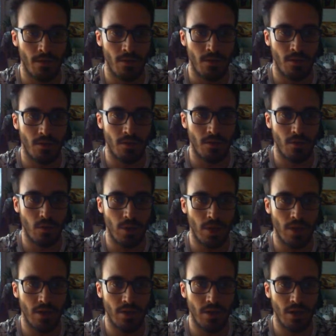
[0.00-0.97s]
Then we
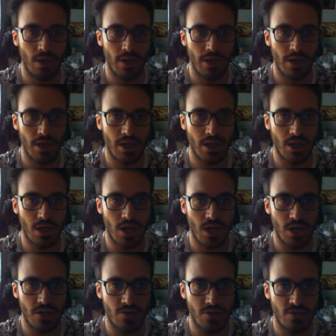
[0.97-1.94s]
got the Link
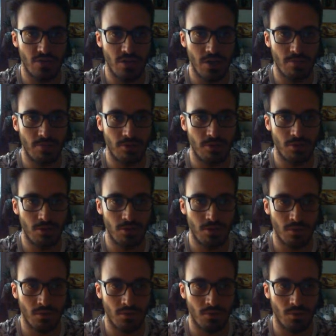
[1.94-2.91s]
Archdemon.
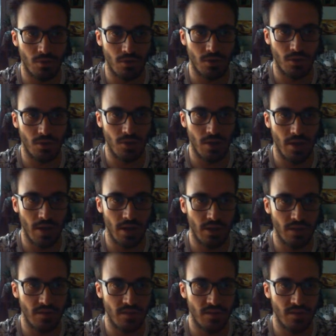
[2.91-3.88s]
What the hell
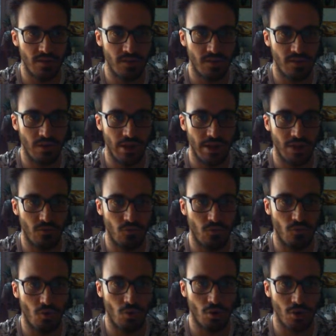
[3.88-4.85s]
is this? Link
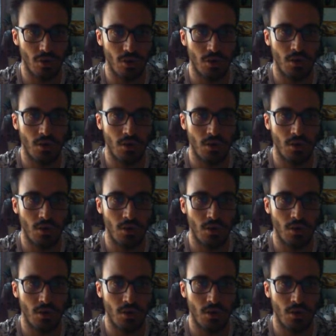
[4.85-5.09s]
4.